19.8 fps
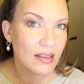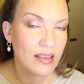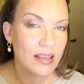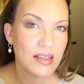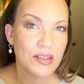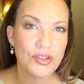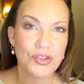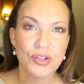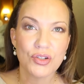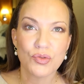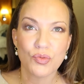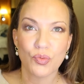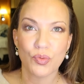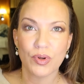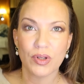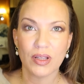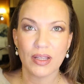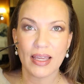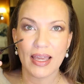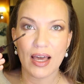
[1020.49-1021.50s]
this just
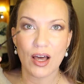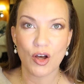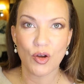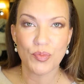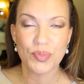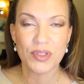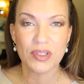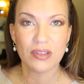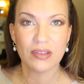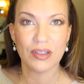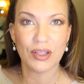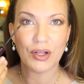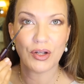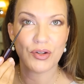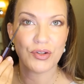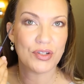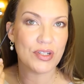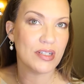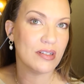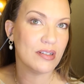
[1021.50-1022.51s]
really helps, you
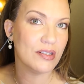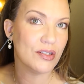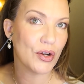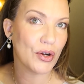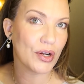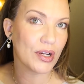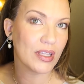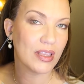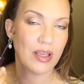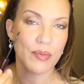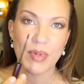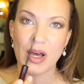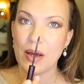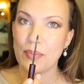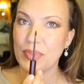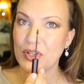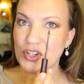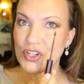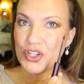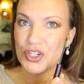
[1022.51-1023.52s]
know, darken them
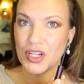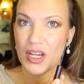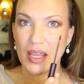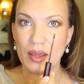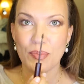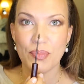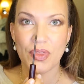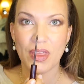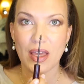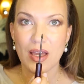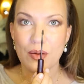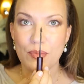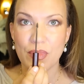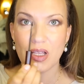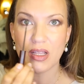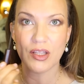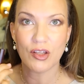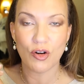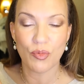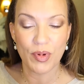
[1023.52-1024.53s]
up and shape them
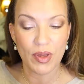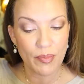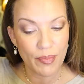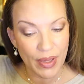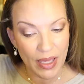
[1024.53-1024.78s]
a little bit